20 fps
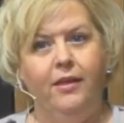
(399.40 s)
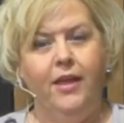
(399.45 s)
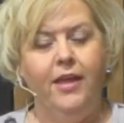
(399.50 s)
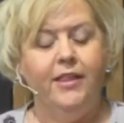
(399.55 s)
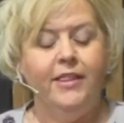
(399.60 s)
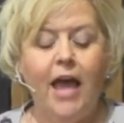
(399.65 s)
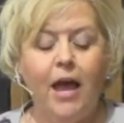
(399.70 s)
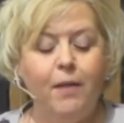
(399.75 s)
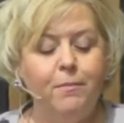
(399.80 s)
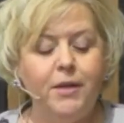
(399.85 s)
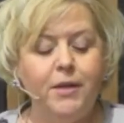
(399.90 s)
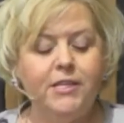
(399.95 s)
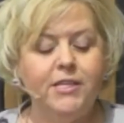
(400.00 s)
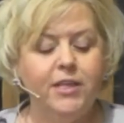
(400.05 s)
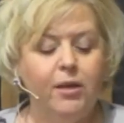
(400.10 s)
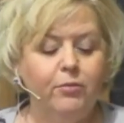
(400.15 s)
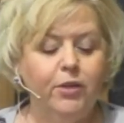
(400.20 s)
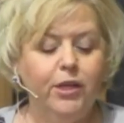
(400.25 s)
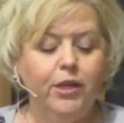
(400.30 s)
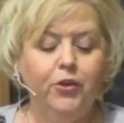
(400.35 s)
That'd be
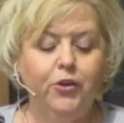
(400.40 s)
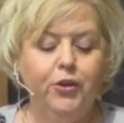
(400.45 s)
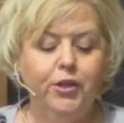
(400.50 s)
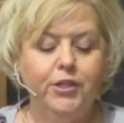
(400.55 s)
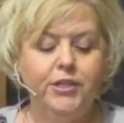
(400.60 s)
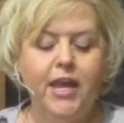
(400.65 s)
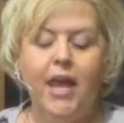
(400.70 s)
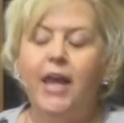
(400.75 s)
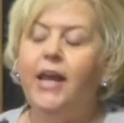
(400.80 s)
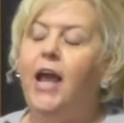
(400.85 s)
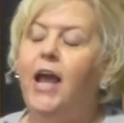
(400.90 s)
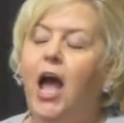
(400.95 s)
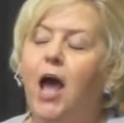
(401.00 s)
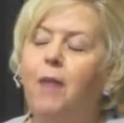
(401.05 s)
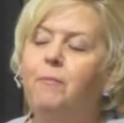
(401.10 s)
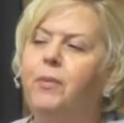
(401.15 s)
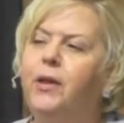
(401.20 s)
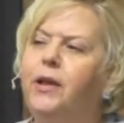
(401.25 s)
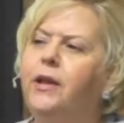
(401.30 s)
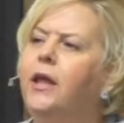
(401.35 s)
something you could take
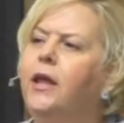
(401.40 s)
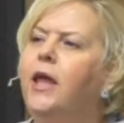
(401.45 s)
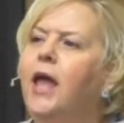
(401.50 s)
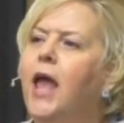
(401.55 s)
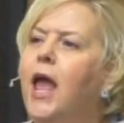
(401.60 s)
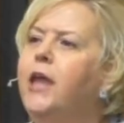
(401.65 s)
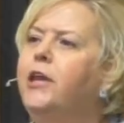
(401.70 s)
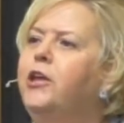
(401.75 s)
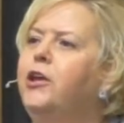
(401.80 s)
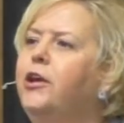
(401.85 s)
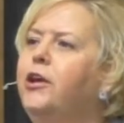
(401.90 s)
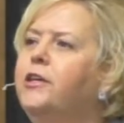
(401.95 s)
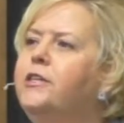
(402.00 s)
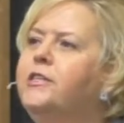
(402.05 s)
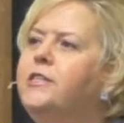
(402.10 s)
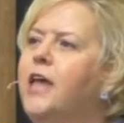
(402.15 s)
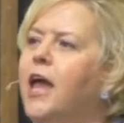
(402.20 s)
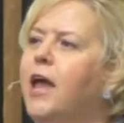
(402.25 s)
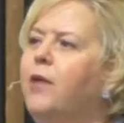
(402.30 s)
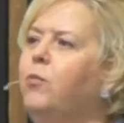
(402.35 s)
up and, and you could
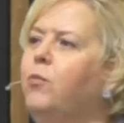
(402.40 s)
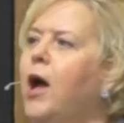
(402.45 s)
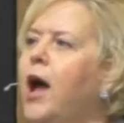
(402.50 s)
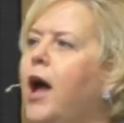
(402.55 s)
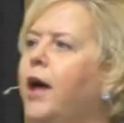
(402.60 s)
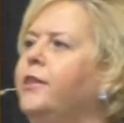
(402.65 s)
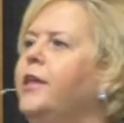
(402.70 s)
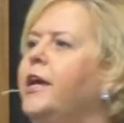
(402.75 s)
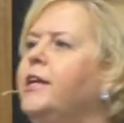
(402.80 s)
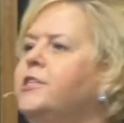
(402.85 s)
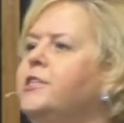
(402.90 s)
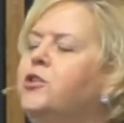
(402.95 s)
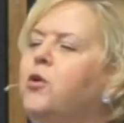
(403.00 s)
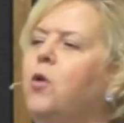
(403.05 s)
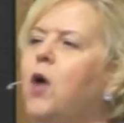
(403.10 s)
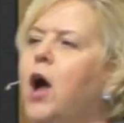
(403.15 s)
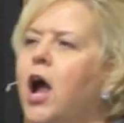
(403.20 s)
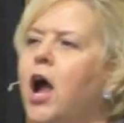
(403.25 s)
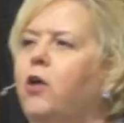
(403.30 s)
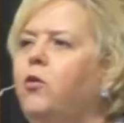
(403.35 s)
say, wow, that's so
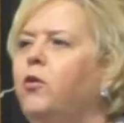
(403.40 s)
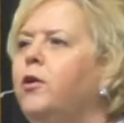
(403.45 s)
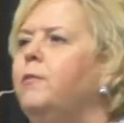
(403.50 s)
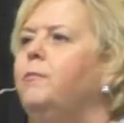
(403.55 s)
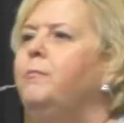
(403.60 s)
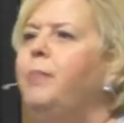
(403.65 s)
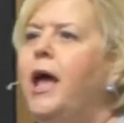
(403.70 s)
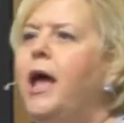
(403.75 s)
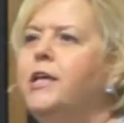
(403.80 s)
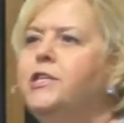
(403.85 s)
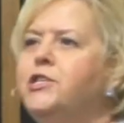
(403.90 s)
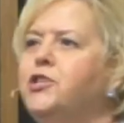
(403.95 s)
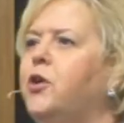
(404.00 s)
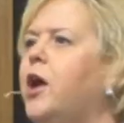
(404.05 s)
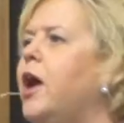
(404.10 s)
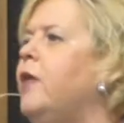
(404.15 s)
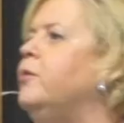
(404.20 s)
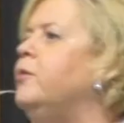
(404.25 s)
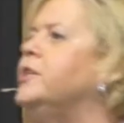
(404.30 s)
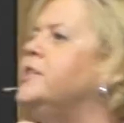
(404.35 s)
awkward, Pastor.
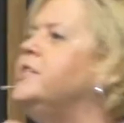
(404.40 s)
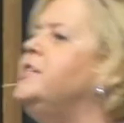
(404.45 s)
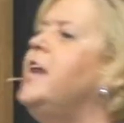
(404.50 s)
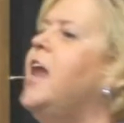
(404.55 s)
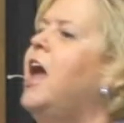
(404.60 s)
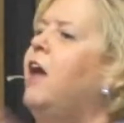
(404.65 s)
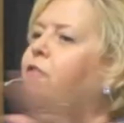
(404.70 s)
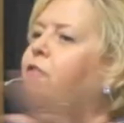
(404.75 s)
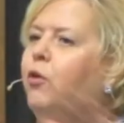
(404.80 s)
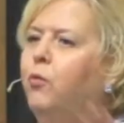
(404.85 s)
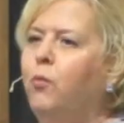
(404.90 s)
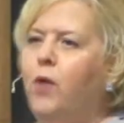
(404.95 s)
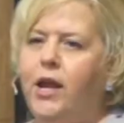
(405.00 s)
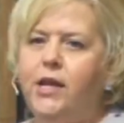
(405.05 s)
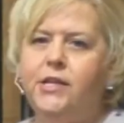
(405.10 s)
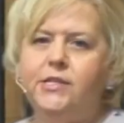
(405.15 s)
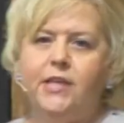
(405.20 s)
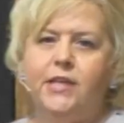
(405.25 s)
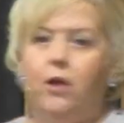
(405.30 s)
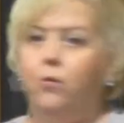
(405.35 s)
I was never
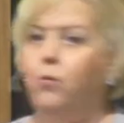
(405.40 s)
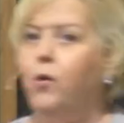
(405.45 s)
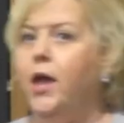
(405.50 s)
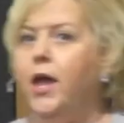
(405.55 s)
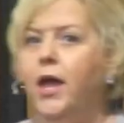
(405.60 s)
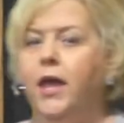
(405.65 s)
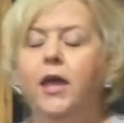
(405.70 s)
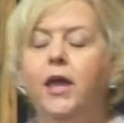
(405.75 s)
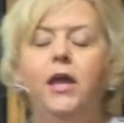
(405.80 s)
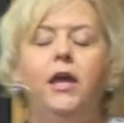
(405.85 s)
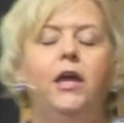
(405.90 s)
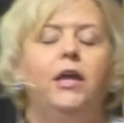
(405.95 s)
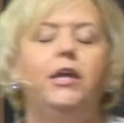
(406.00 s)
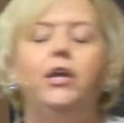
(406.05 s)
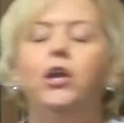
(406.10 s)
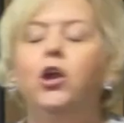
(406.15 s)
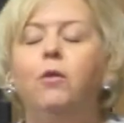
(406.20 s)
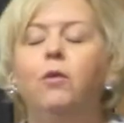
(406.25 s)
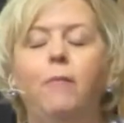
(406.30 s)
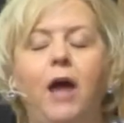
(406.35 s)
raised that way.
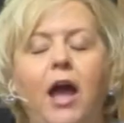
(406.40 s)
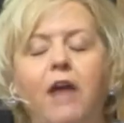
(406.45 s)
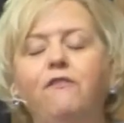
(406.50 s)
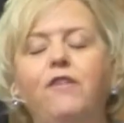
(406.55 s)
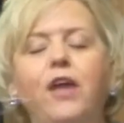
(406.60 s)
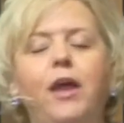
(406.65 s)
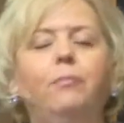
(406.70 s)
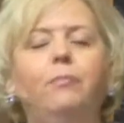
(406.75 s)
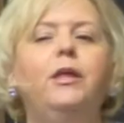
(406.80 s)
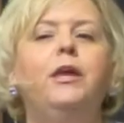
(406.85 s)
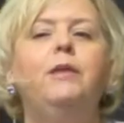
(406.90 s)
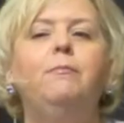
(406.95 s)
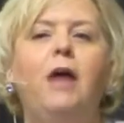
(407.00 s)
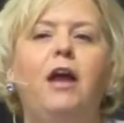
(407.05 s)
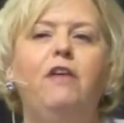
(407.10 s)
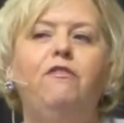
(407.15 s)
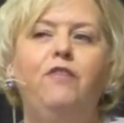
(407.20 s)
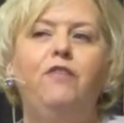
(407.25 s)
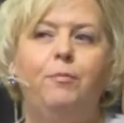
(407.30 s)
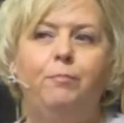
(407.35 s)
You know, my family,
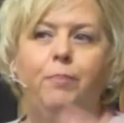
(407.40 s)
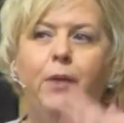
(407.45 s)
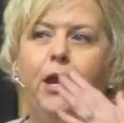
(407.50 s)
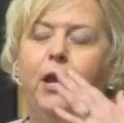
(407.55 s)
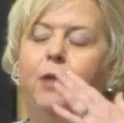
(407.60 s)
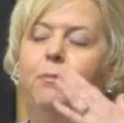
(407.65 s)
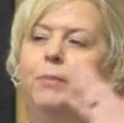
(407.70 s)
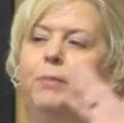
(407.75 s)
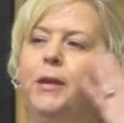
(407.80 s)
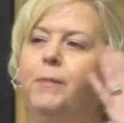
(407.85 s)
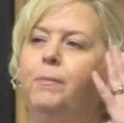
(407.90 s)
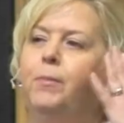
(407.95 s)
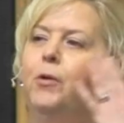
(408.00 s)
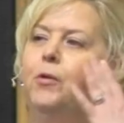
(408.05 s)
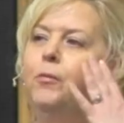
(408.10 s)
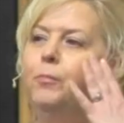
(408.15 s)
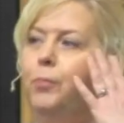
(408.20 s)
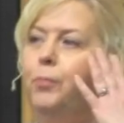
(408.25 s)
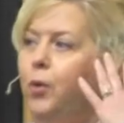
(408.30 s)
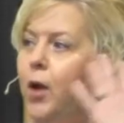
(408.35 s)
my fa-
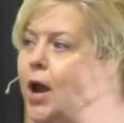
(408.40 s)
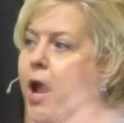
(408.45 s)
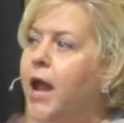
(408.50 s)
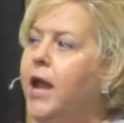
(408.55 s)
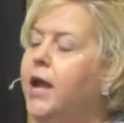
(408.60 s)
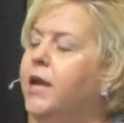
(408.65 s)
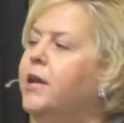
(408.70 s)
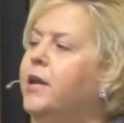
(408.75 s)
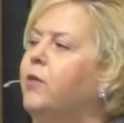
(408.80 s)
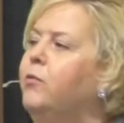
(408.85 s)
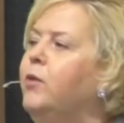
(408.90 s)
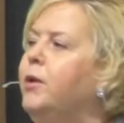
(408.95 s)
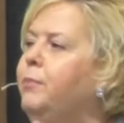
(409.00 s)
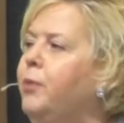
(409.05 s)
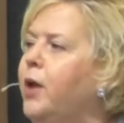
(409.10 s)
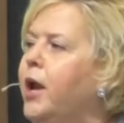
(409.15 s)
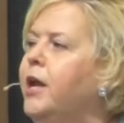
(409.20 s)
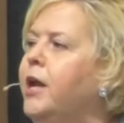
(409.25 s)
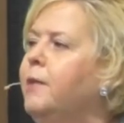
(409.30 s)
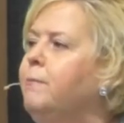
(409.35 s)
people prayed and we
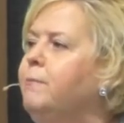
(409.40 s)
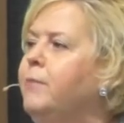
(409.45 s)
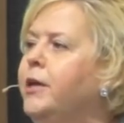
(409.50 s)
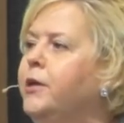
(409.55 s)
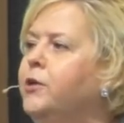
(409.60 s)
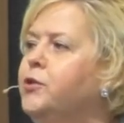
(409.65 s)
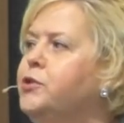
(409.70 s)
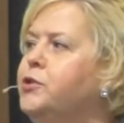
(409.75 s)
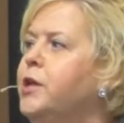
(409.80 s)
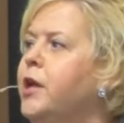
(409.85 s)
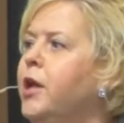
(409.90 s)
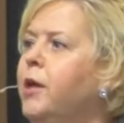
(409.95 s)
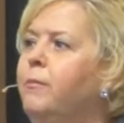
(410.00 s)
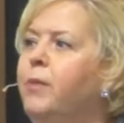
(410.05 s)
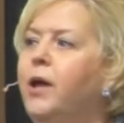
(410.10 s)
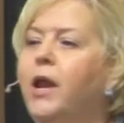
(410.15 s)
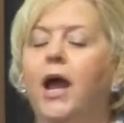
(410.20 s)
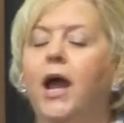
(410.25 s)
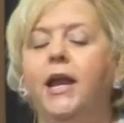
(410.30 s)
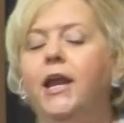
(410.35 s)
prayed at meals,
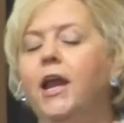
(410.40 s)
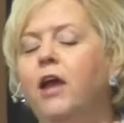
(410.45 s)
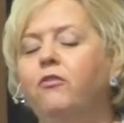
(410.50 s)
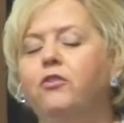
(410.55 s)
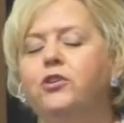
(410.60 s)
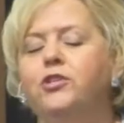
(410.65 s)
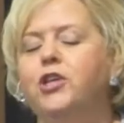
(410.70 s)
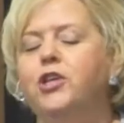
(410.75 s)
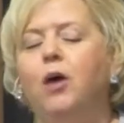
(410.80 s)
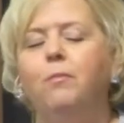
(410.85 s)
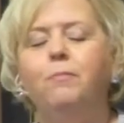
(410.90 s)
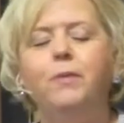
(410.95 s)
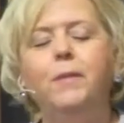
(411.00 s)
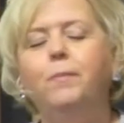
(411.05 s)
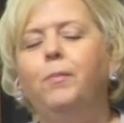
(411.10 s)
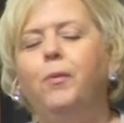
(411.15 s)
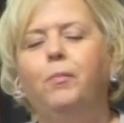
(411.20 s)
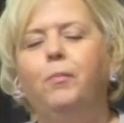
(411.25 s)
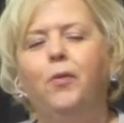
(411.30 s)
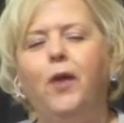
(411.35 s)
but I never saw
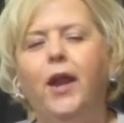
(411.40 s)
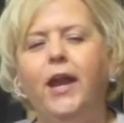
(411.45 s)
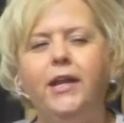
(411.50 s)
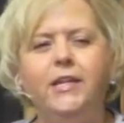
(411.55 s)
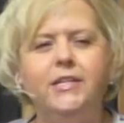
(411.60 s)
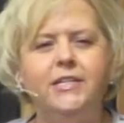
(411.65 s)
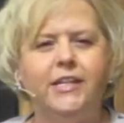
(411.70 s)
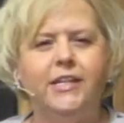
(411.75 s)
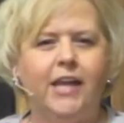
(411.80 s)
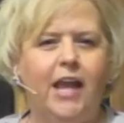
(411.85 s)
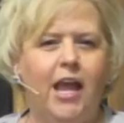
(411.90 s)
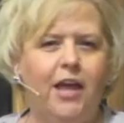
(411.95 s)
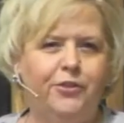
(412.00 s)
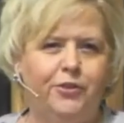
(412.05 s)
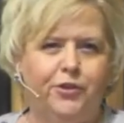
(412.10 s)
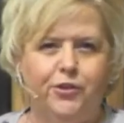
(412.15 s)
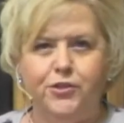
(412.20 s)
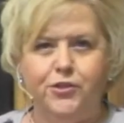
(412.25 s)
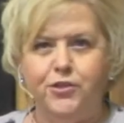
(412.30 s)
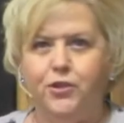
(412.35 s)
people praying
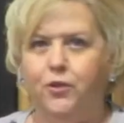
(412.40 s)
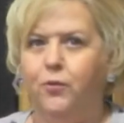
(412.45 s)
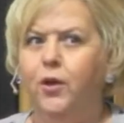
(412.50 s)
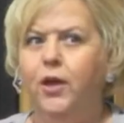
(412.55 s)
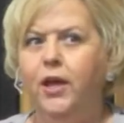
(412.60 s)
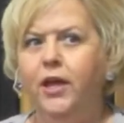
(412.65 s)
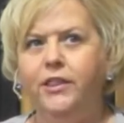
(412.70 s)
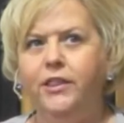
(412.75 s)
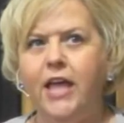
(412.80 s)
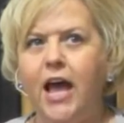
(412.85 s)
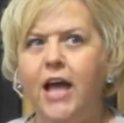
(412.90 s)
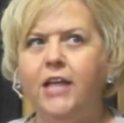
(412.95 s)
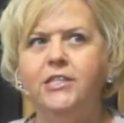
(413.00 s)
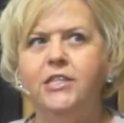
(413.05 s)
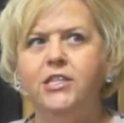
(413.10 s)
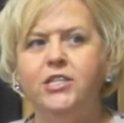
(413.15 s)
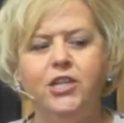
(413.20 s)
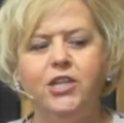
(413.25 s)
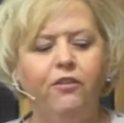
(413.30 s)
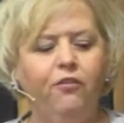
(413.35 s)
together. So
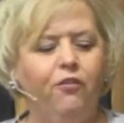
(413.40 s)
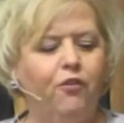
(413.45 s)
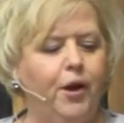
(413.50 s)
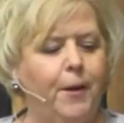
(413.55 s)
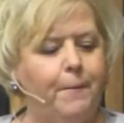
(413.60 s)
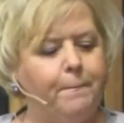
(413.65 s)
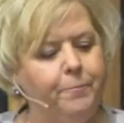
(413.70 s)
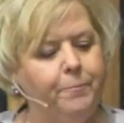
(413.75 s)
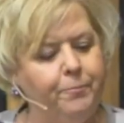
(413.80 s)
that's different.